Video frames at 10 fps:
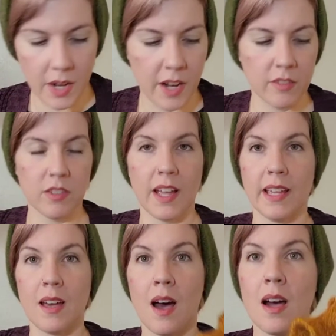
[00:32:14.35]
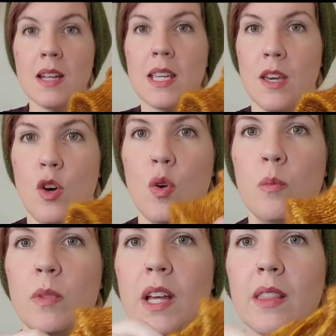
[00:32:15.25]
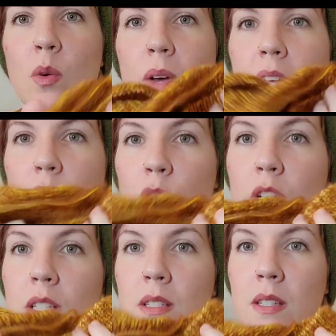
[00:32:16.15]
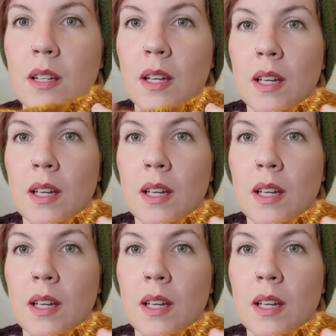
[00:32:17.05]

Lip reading: of like honeycomb, like the way it looks